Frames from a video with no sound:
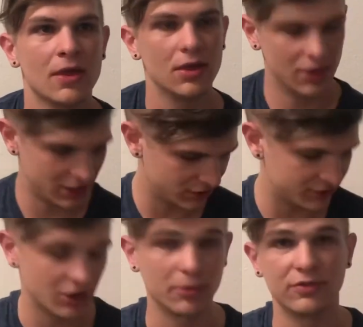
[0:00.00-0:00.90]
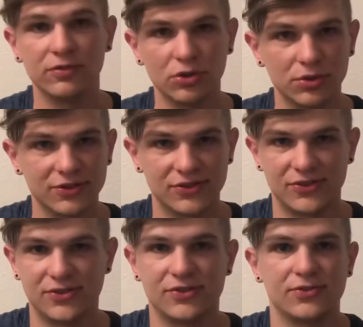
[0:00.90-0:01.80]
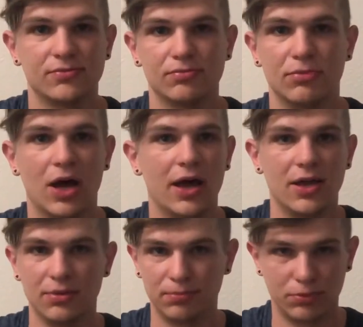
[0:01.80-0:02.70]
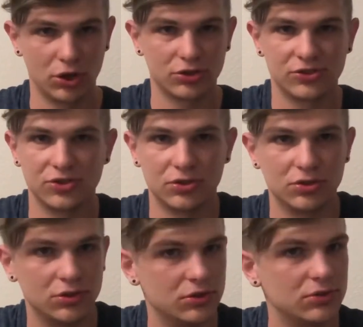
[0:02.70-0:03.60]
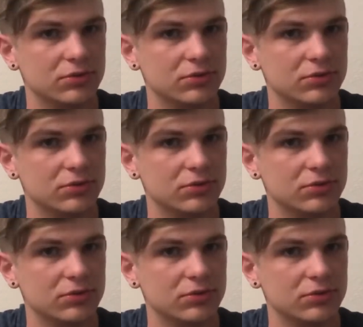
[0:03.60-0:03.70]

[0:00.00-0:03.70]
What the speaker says: like, the stomach flu is my personal